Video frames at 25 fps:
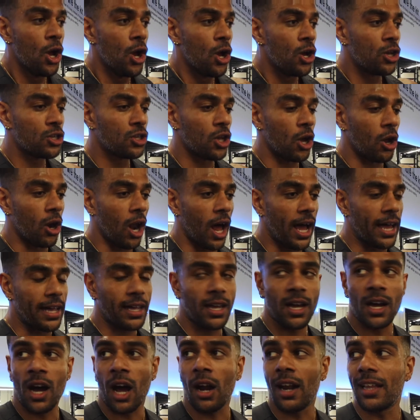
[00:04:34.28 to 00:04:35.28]
So like,
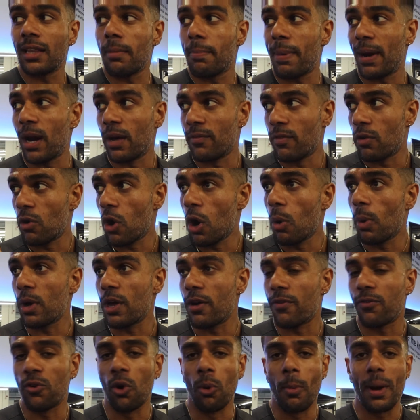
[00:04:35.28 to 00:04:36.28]
unlike the bent over row where your
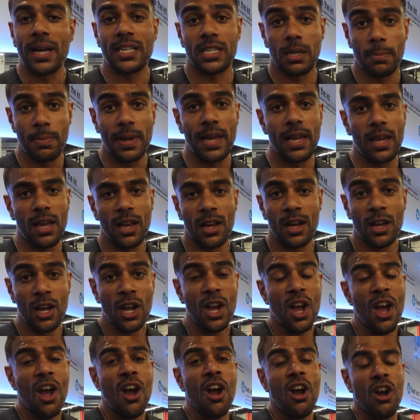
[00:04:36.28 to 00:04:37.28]
form has to be
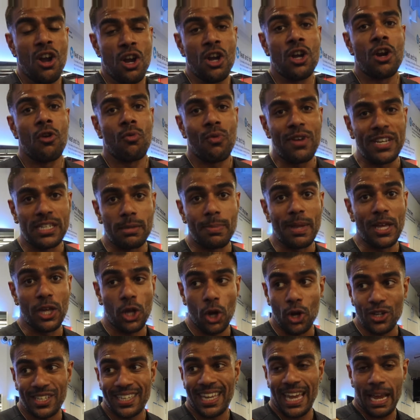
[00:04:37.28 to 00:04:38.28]
reasonably
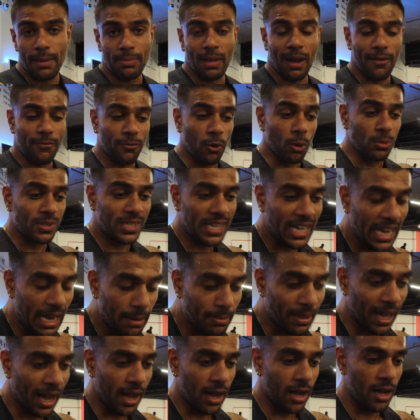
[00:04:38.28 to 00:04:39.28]
good to keep that form, to keep
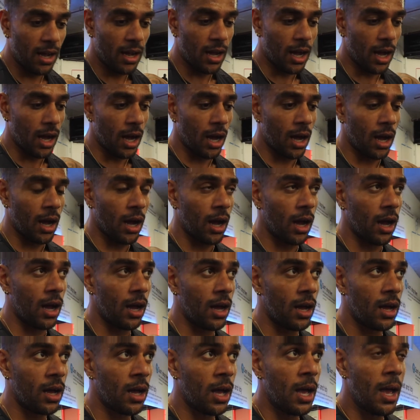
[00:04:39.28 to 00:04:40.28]
that
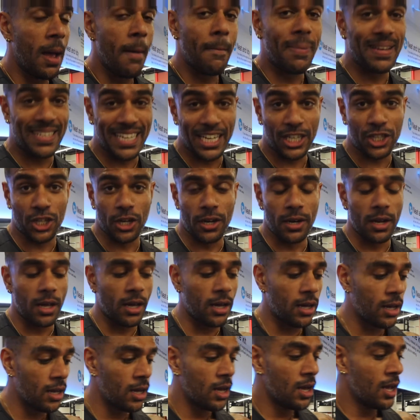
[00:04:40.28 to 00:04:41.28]
position,
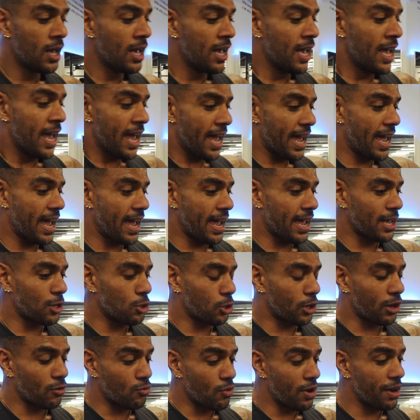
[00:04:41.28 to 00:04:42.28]
here you
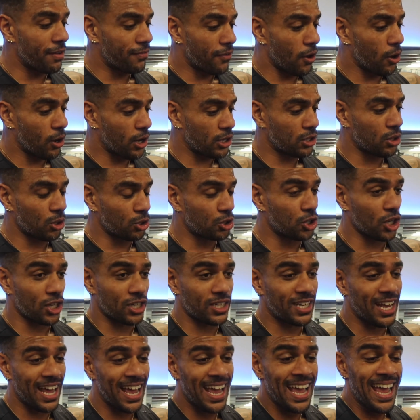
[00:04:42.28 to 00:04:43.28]
can really focus on
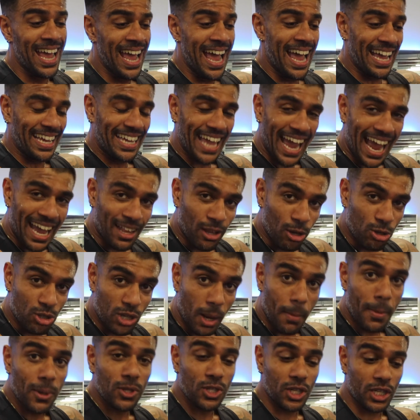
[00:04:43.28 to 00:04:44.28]
just getting those
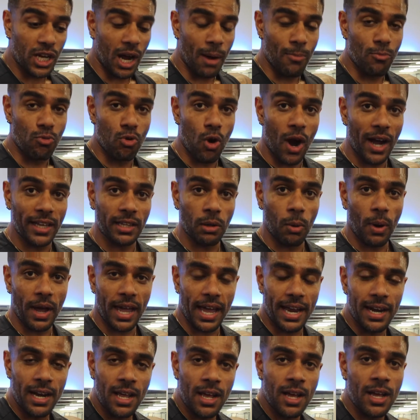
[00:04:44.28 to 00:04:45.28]
dumbbells to come right the way
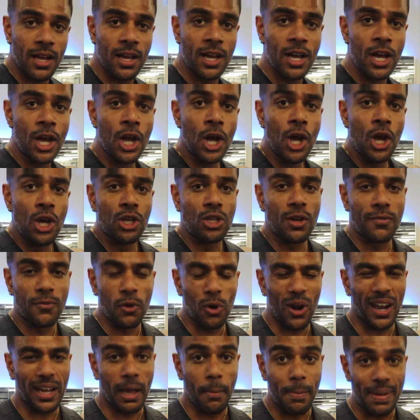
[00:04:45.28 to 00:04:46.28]
in. So if you're like a